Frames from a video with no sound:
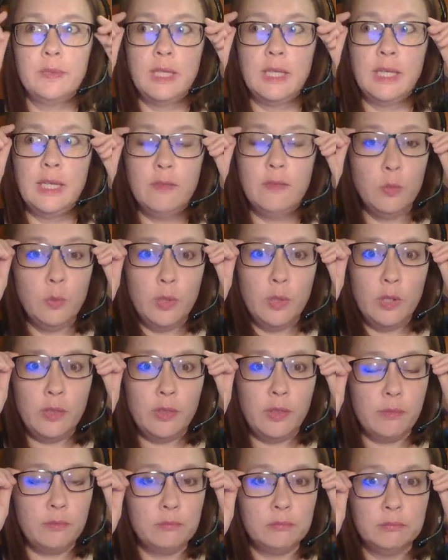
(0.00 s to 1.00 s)
even with
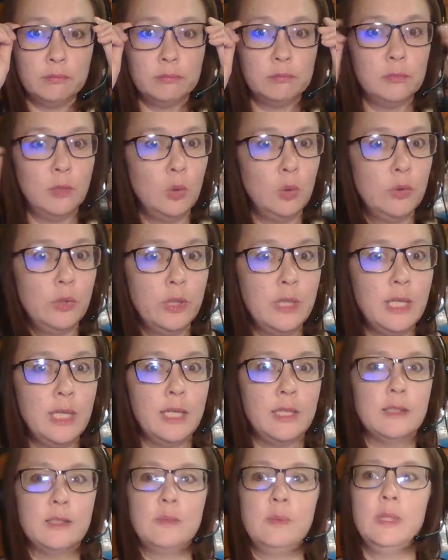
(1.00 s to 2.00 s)
older
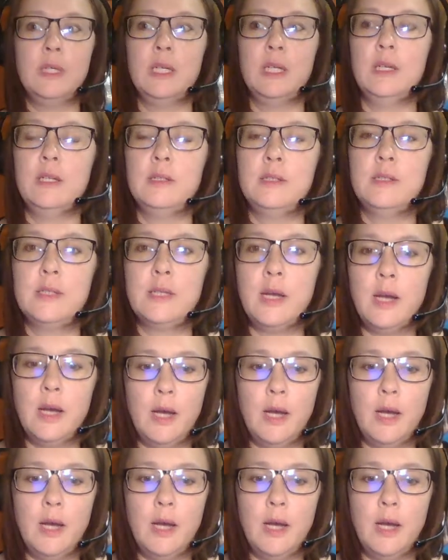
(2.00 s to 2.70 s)
kids, because